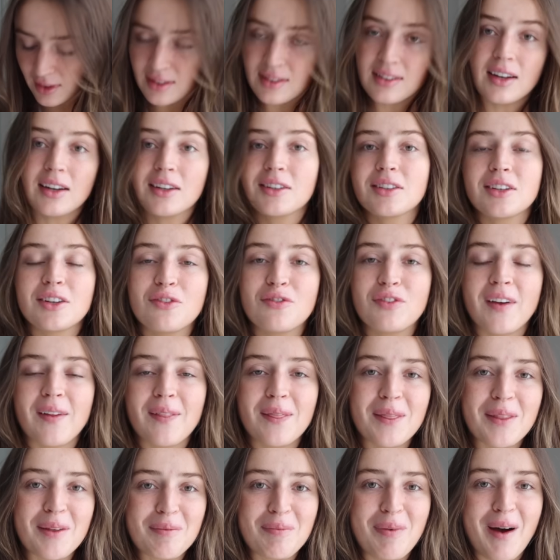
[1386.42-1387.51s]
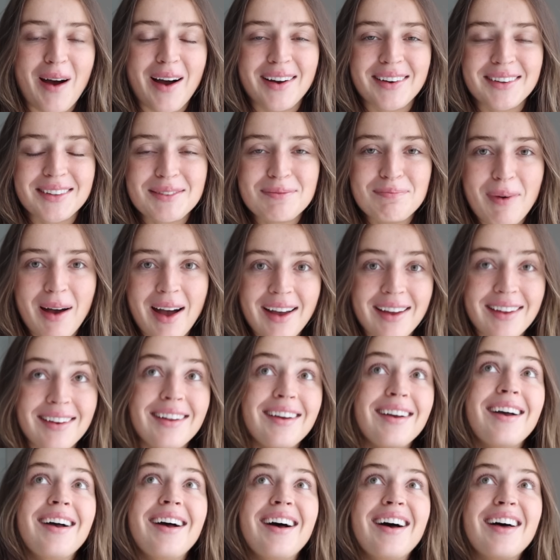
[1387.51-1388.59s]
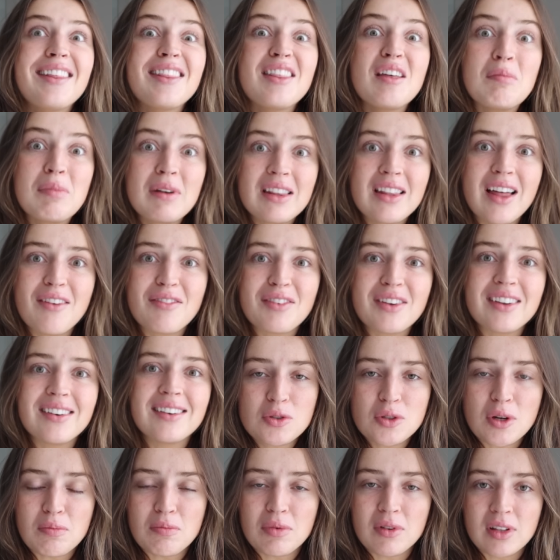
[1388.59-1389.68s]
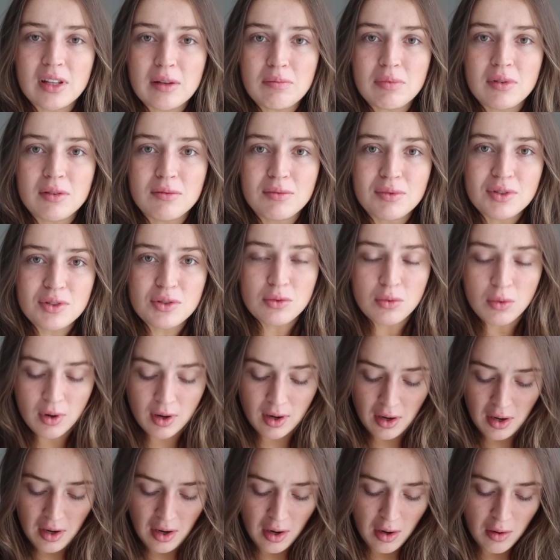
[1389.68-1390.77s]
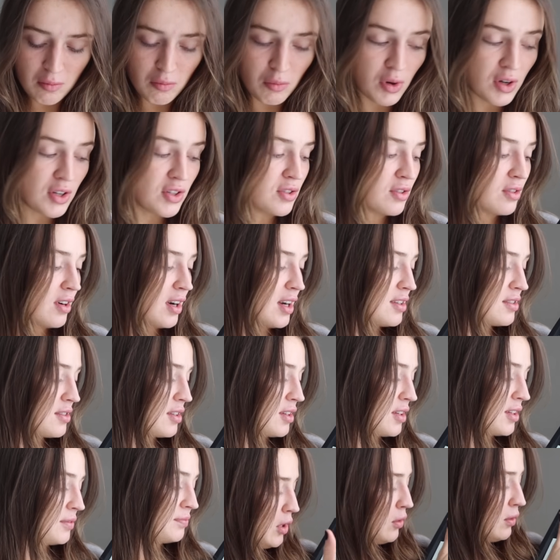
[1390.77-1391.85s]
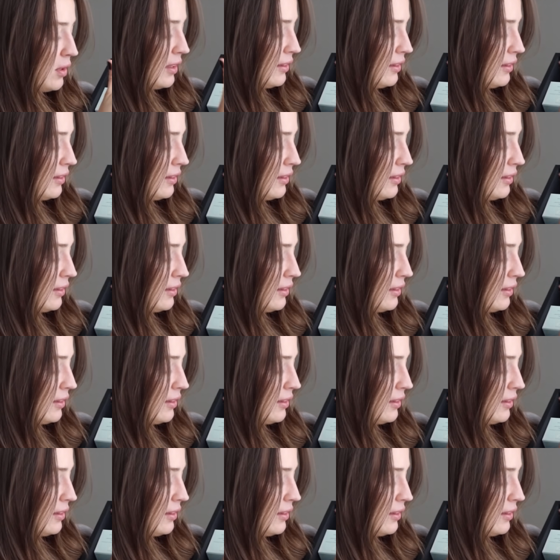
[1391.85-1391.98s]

doesn't actually fit in the box, but the beloved triple lipid restore moisturizer. Oh,